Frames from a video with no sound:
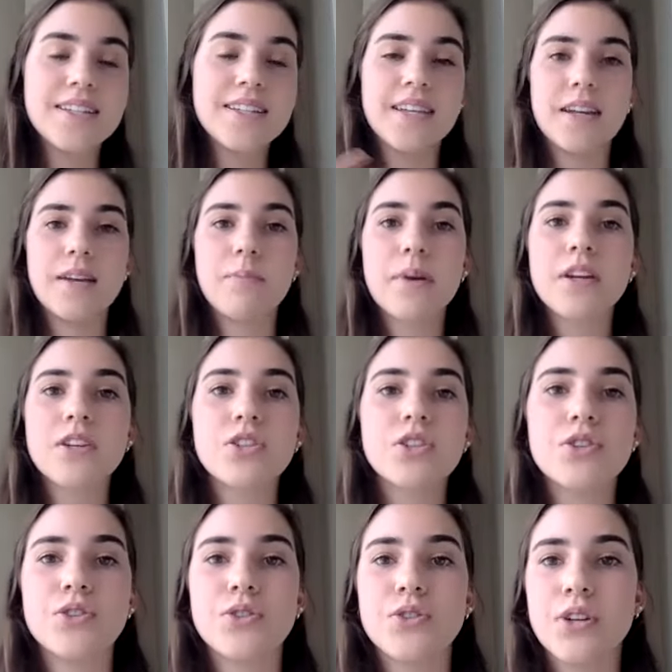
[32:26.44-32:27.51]
sending
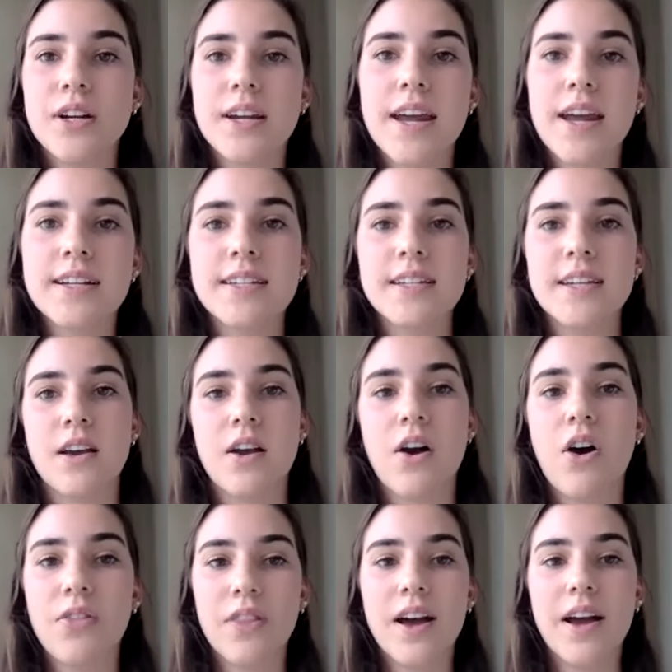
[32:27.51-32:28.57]
pictures or connecting
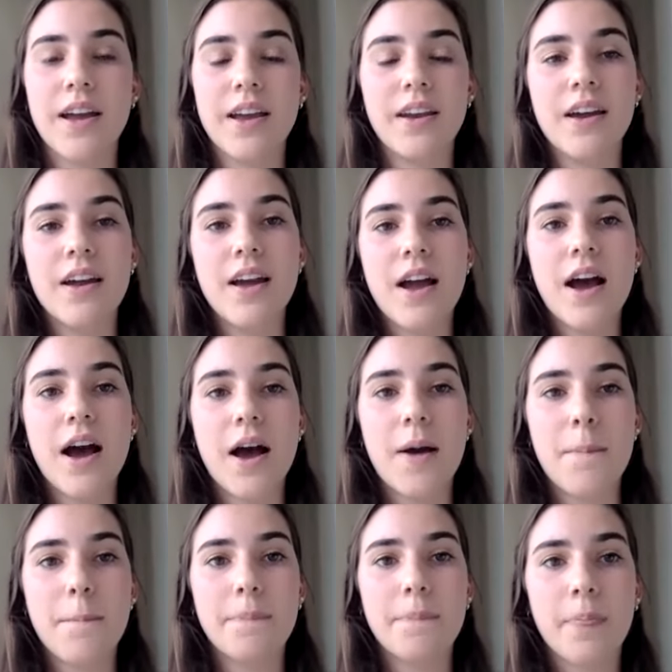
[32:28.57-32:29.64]
online.
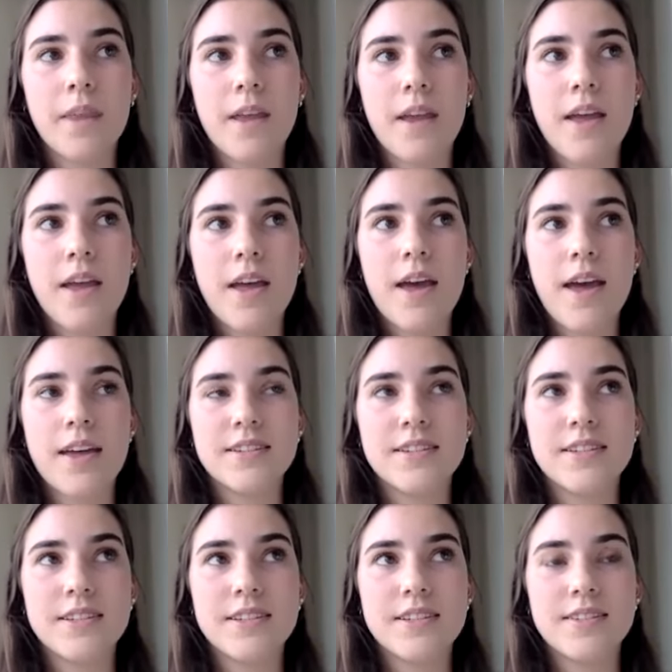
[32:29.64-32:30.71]

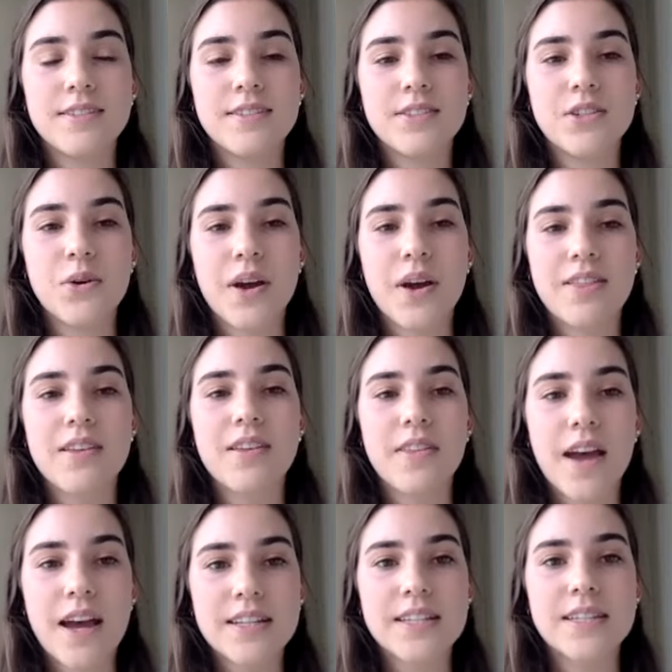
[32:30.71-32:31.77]
And so I think
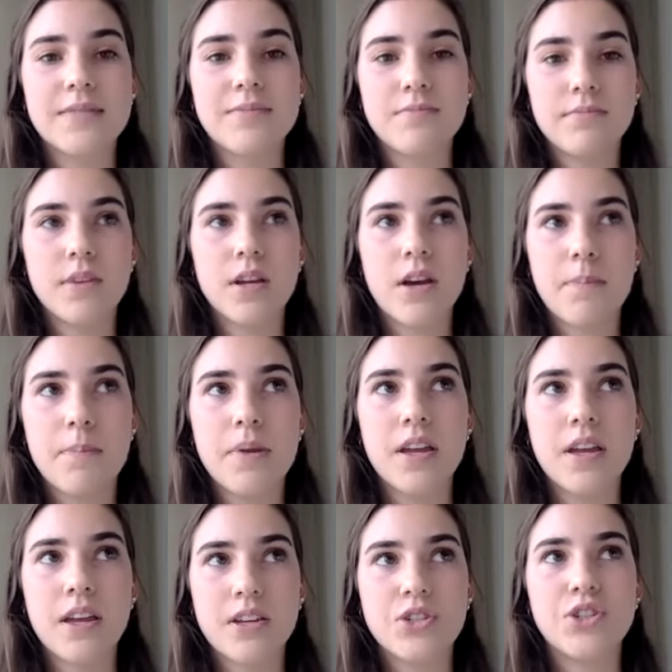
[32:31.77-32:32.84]
that's a
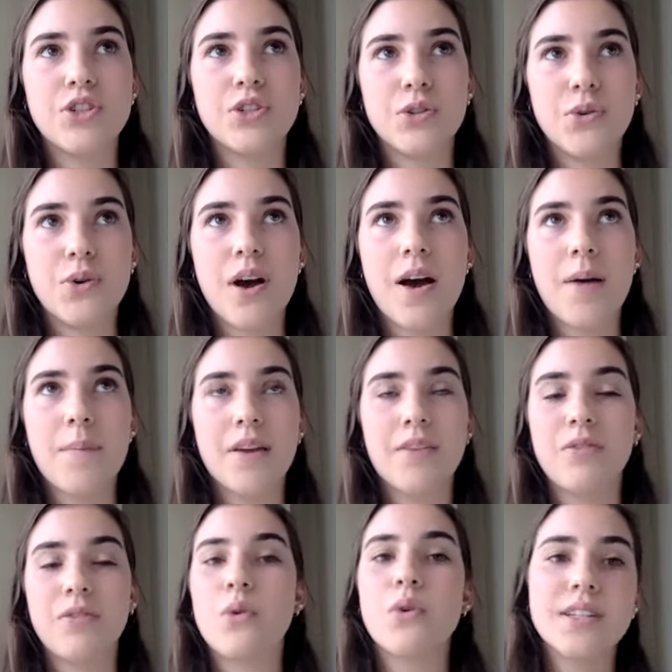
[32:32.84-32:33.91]
big issue. And
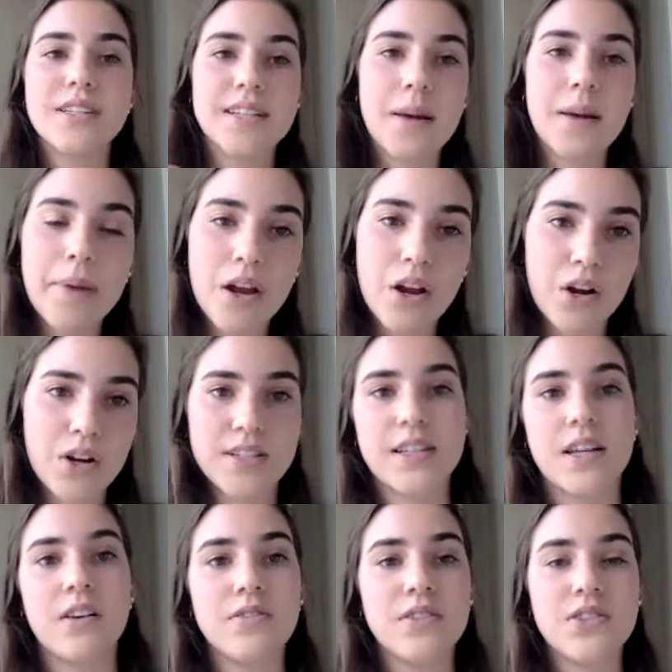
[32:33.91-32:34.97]
of course, comparing
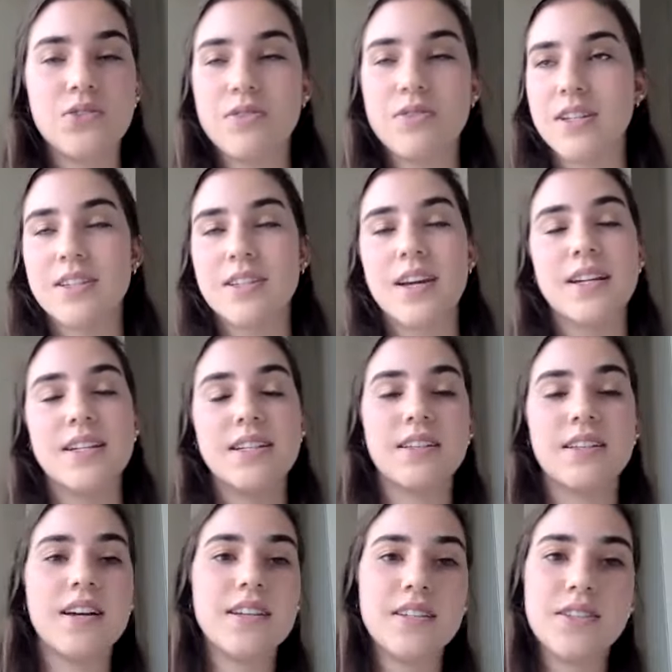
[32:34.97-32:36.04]
ourselves to this
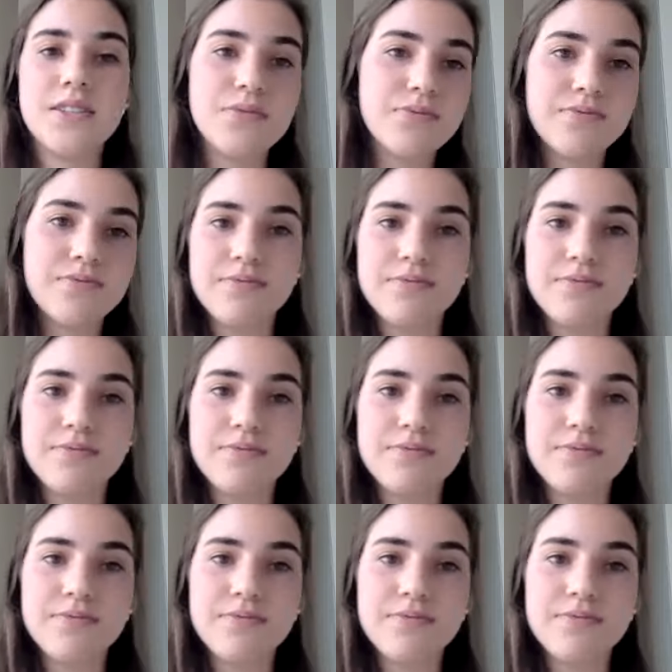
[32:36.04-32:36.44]
idealized